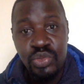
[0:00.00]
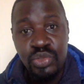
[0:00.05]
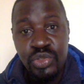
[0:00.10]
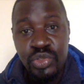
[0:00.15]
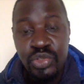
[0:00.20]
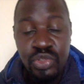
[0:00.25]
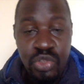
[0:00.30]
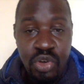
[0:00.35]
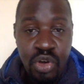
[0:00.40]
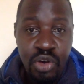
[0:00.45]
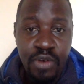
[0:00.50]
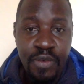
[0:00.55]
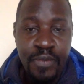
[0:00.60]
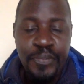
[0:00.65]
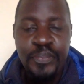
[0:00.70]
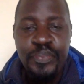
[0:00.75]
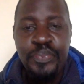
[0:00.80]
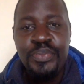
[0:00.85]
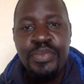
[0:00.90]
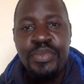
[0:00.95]
score.
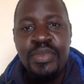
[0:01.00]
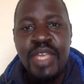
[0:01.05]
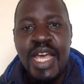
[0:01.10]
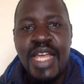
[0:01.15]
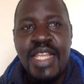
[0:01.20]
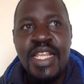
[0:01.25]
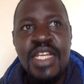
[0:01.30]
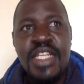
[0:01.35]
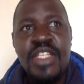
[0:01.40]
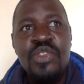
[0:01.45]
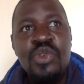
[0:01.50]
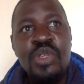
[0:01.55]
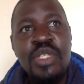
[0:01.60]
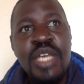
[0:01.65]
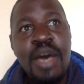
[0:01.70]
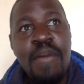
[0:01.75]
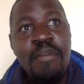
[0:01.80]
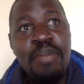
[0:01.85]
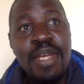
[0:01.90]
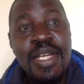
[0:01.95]
And that is what
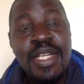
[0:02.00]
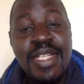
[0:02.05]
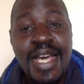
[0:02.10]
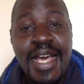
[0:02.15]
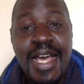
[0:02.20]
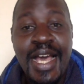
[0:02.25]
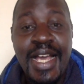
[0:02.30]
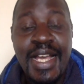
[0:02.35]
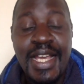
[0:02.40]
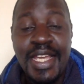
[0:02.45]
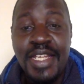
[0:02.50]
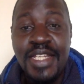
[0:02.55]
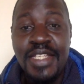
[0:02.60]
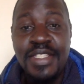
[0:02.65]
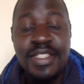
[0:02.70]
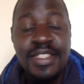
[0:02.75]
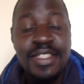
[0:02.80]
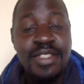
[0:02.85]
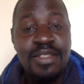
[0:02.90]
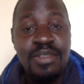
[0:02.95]
happened
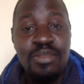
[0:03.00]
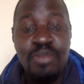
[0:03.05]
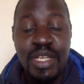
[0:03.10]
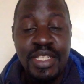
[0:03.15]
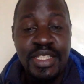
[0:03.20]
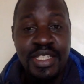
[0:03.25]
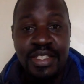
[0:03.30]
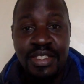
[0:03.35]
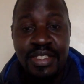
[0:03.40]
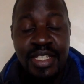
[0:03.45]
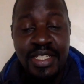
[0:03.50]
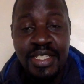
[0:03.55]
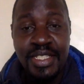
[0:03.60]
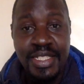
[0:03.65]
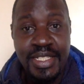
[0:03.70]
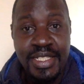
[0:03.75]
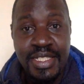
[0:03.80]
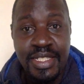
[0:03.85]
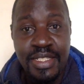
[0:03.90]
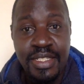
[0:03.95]
against Manchester
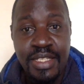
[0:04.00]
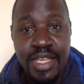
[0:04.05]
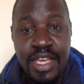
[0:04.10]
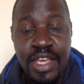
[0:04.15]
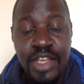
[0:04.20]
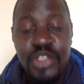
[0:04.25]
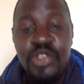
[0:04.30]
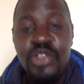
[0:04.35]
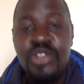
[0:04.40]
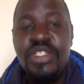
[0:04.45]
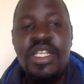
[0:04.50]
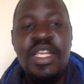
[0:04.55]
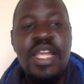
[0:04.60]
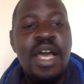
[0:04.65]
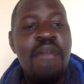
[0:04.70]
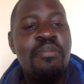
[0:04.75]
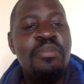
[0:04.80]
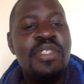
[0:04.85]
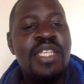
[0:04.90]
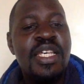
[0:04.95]
City.
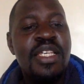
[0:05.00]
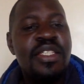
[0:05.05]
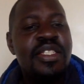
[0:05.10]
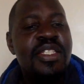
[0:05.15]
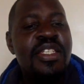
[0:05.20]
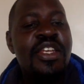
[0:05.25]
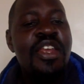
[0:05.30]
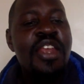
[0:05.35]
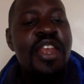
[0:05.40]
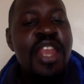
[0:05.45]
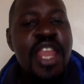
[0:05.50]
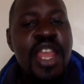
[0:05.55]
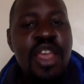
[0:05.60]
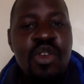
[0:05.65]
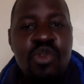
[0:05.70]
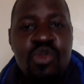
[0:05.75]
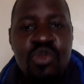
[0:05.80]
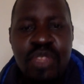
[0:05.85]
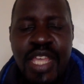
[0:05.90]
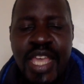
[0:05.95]
Tottenham just
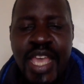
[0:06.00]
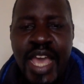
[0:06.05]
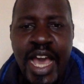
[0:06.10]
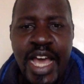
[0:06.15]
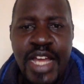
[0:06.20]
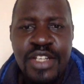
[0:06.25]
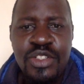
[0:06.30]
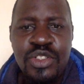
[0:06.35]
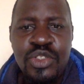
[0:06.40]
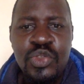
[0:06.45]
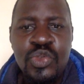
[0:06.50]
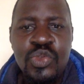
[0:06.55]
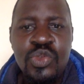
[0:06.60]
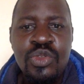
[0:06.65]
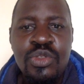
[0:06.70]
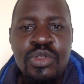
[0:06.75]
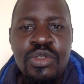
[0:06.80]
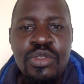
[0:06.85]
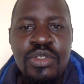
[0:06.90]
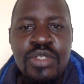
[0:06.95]
knew they had to
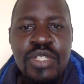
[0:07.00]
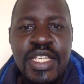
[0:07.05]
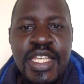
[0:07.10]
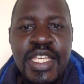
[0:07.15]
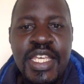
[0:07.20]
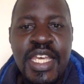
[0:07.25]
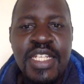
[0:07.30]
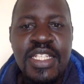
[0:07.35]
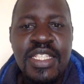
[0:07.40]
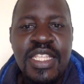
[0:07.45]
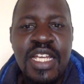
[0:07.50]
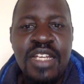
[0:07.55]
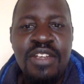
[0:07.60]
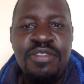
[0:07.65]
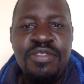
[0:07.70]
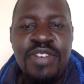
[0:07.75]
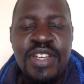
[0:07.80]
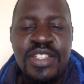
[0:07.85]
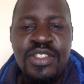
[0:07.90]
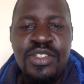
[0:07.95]
get that
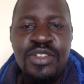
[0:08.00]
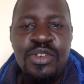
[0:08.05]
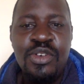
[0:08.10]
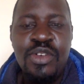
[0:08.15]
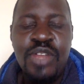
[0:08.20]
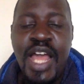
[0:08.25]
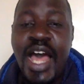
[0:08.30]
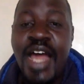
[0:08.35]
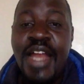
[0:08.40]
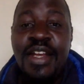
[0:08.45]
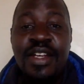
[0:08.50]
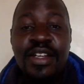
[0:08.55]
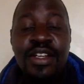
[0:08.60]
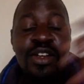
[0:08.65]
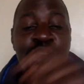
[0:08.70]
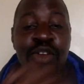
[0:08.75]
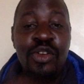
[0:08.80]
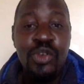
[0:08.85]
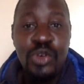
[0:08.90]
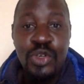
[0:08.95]
first goal. And
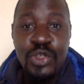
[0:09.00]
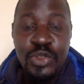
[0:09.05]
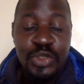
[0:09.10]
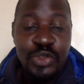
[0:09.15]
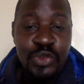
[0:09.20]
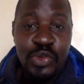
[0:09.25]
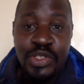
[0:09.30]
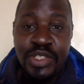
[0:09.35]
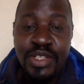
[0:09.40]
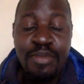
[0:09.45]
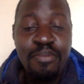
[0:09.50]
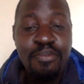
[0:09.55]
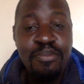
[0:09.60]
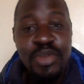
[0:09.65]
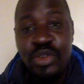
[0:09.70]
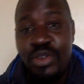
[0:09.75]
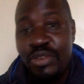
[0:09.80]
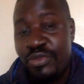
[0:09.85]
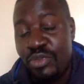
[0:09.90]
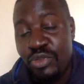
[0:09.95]
Lord, it was a
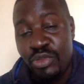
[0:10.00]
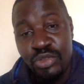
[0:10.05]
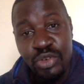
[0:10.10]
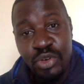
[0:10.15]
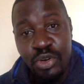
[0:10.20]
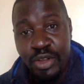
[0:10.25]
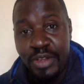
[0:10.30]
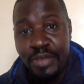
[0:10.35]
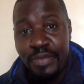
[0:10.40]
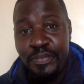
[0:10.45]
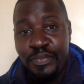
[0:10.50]
beautiful goal.